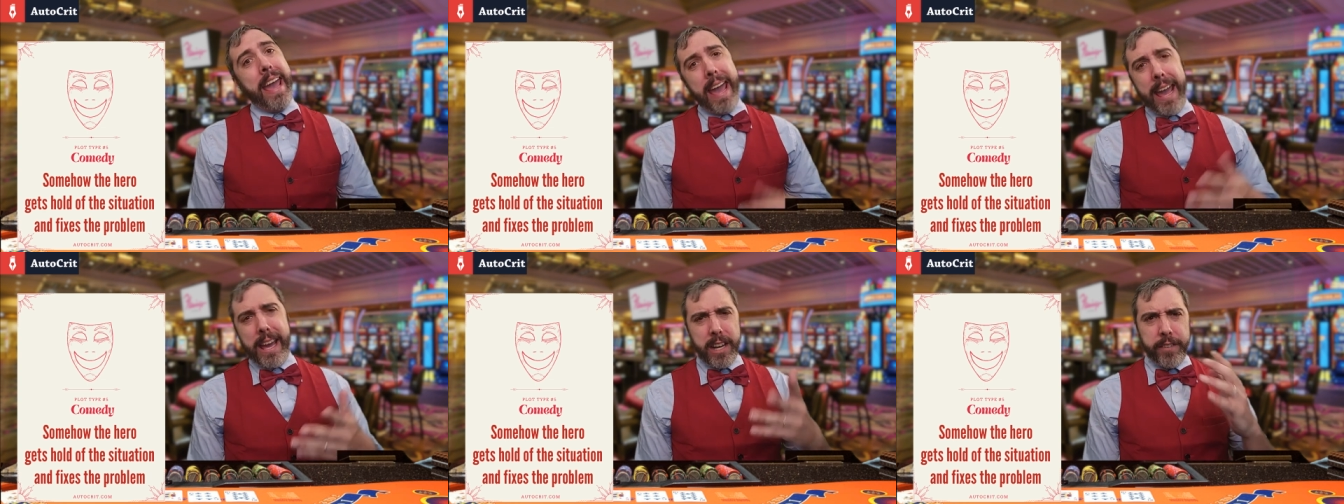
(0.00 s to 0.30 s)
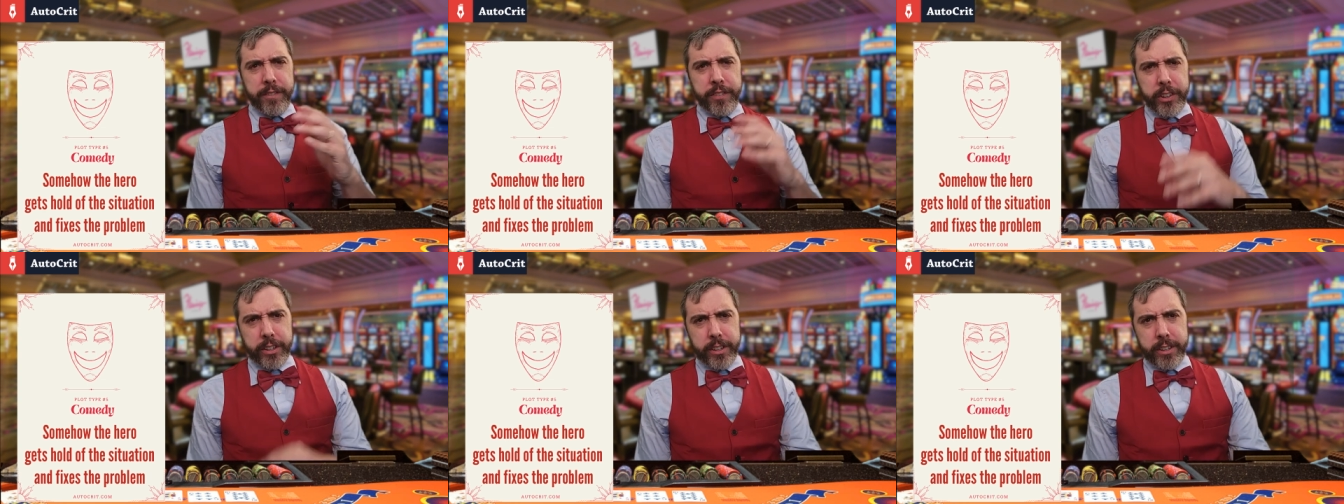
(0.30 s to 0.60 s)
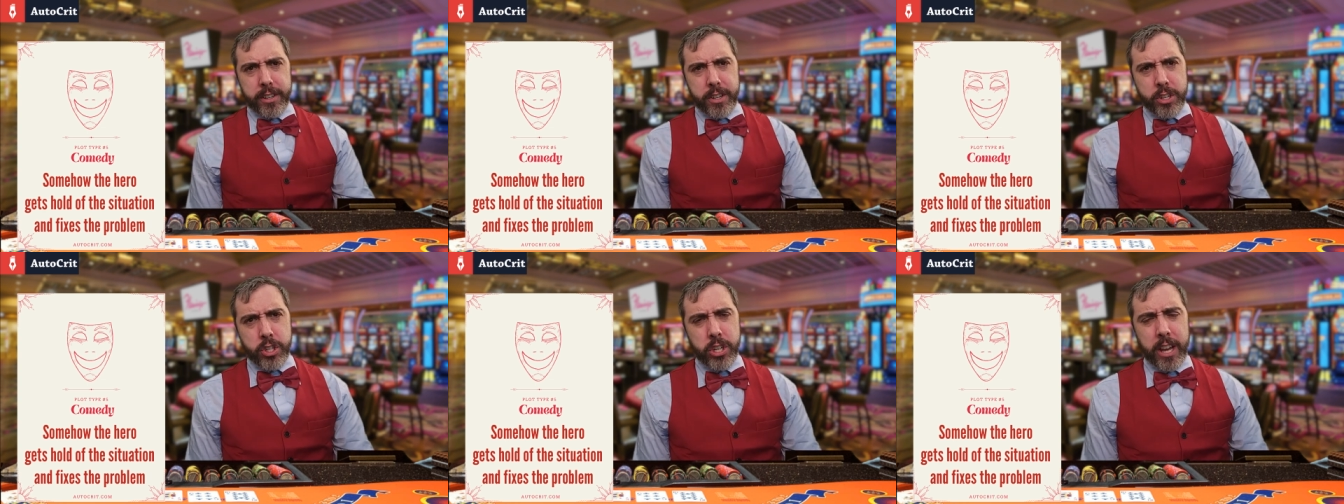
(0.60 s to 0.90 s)
And if you're
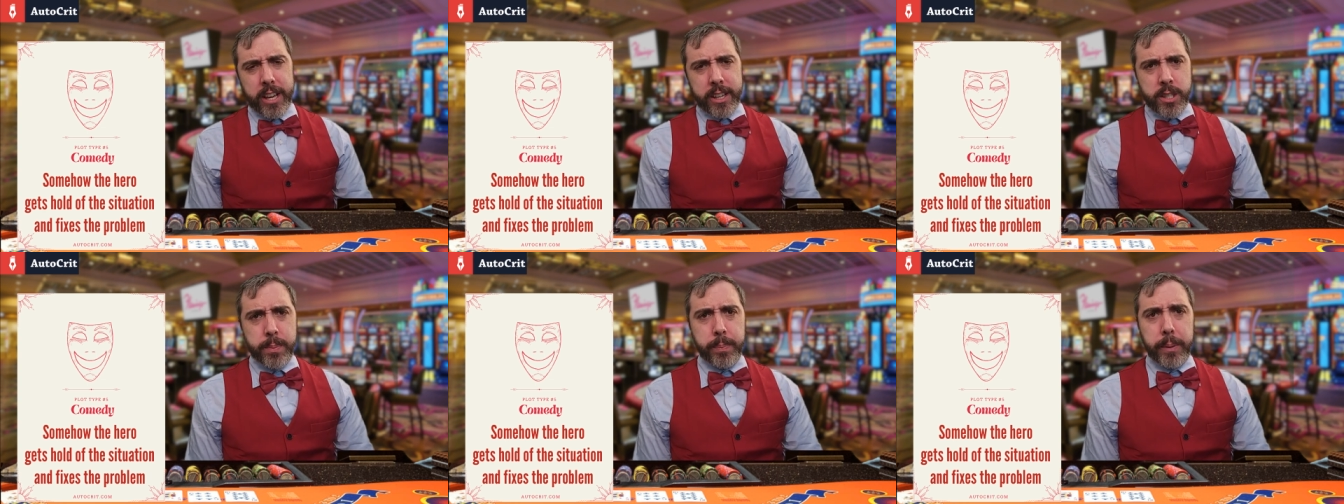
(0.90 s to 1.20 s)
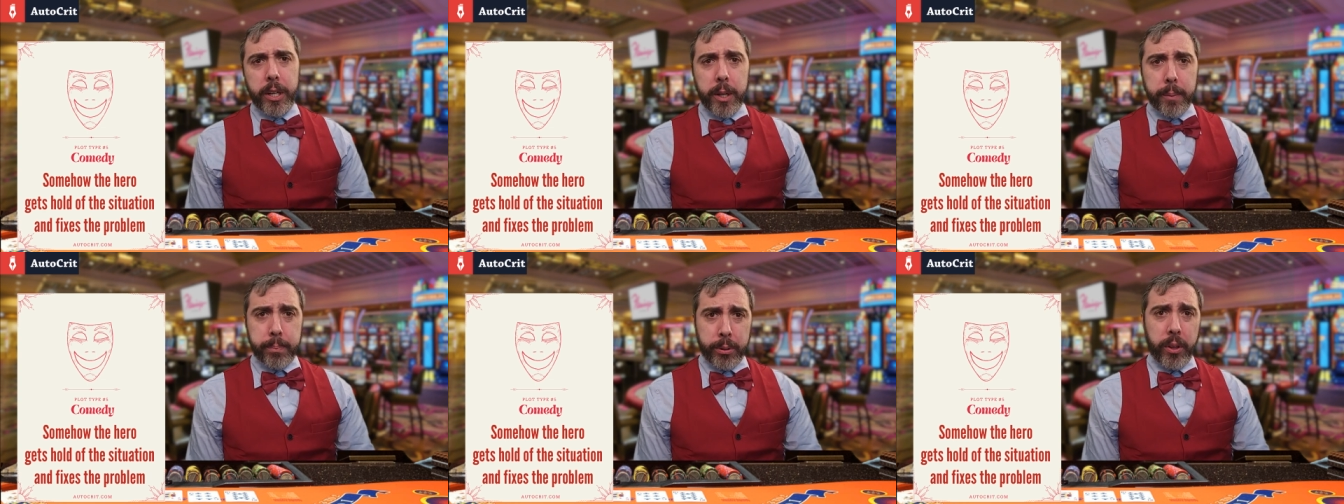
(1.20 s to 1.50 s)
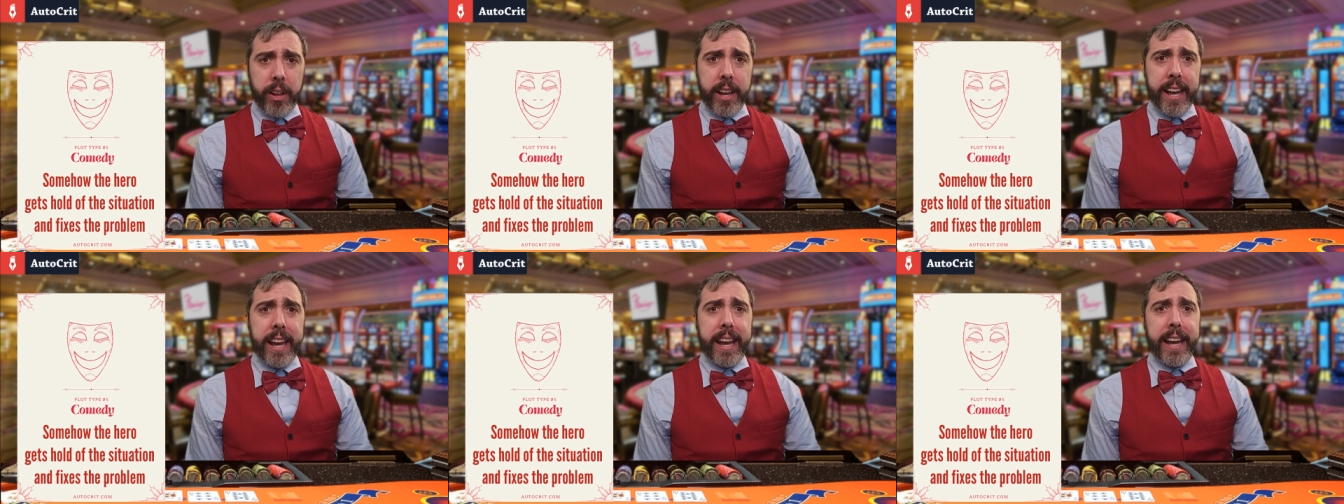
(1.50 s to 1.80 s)
in a Shakespeare
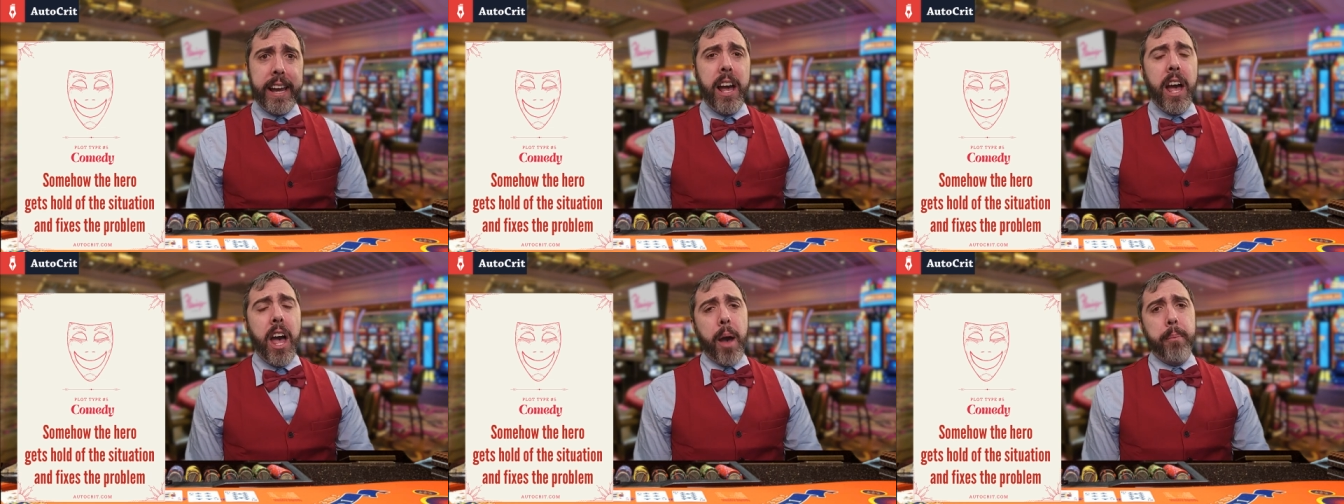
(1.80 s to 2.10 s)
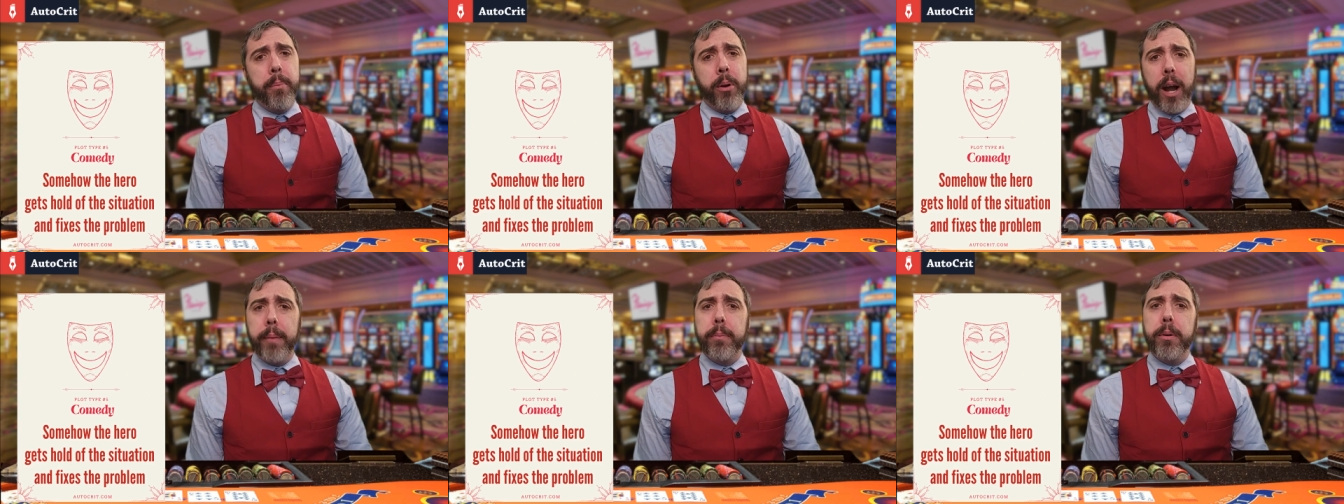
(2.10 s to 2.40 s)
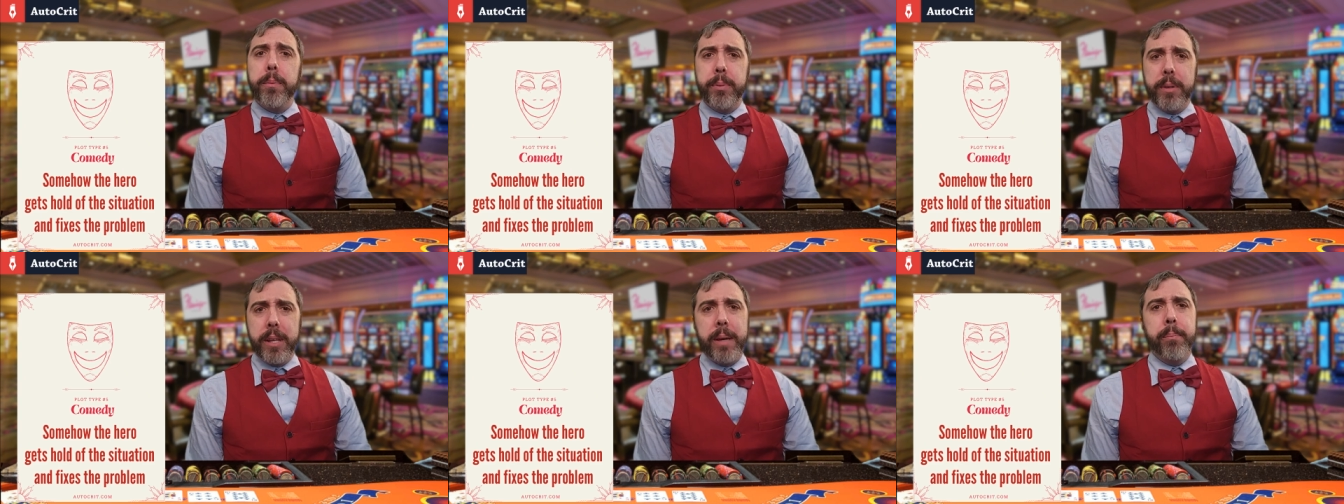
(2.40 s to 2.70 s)
play,
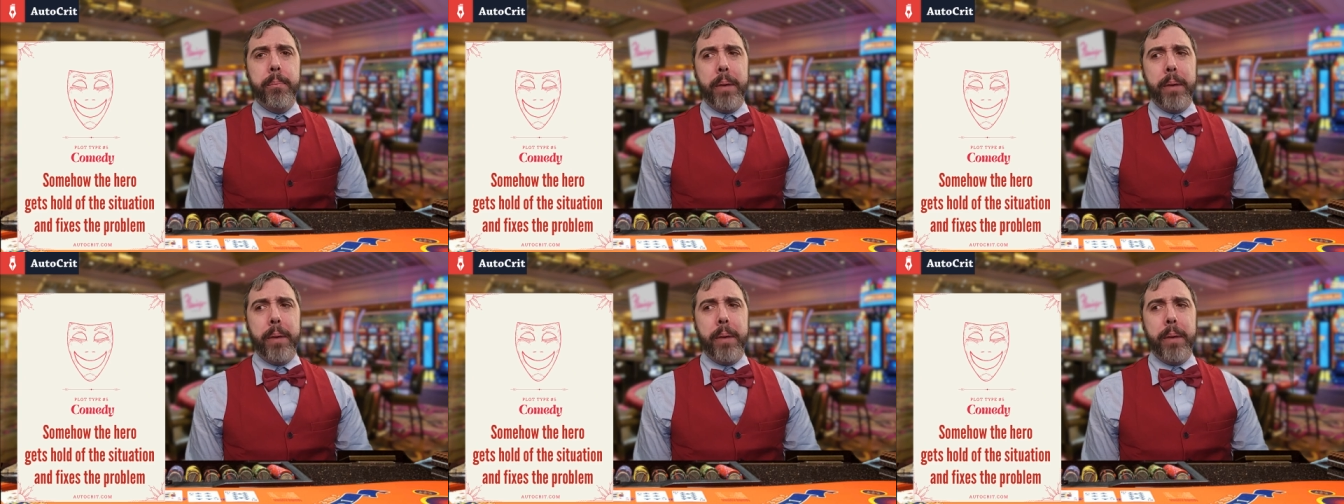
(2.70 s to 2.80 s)
probably